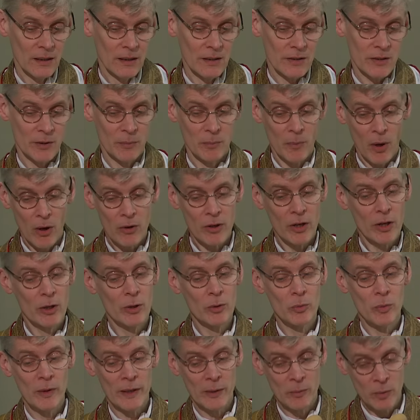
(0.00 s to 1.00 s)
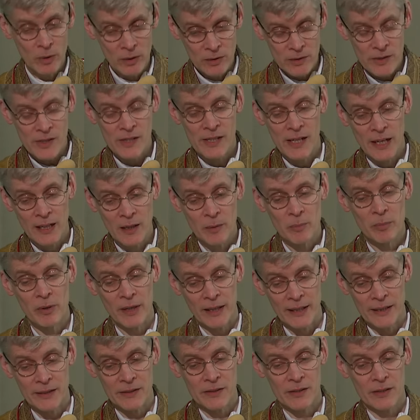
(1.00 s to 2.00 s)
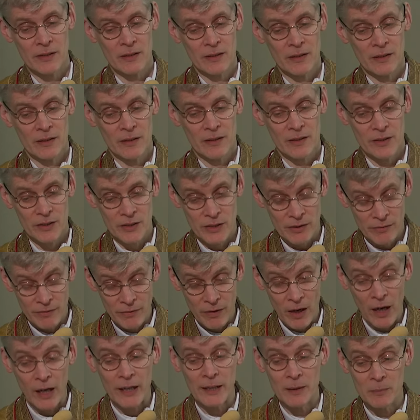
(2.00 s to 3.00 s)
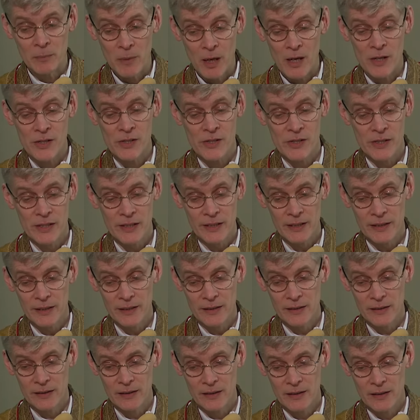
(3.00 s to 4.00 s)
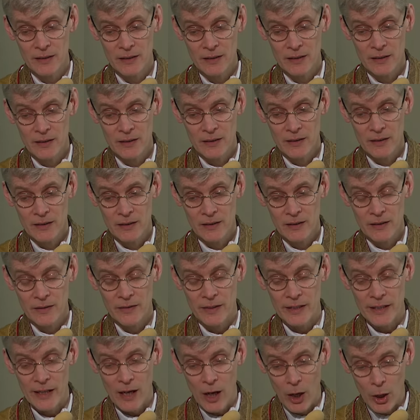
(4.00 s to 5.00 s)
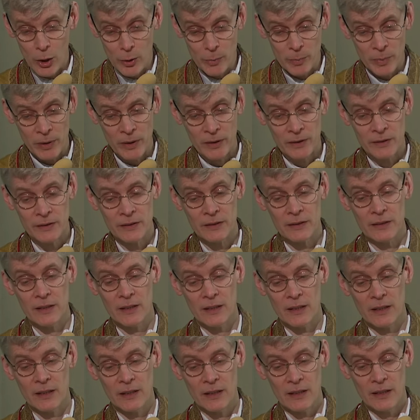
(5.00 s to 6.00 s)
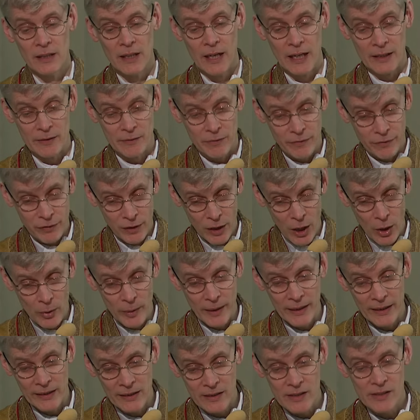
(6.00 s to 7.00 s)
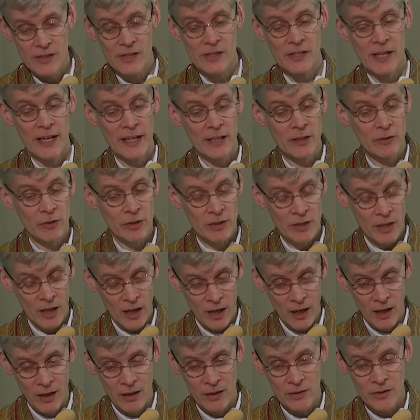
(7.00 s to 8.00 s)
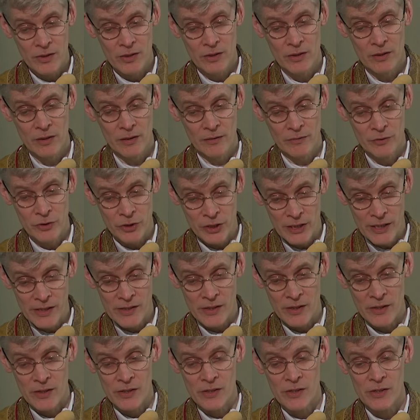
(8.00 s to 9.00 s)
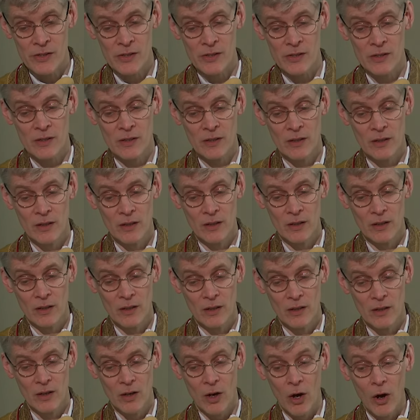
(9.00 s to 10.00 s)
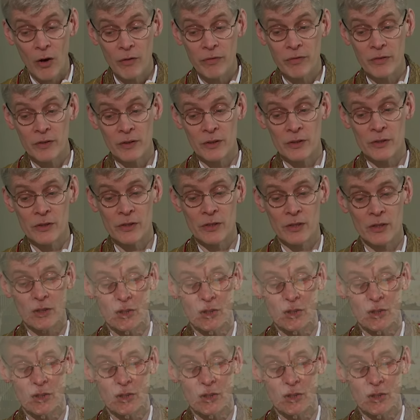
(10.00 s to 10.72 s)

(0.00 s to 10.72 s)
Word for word: Tomorrow we will celebrate the divine mercy, the open and flowing sacred heart of Jesus offered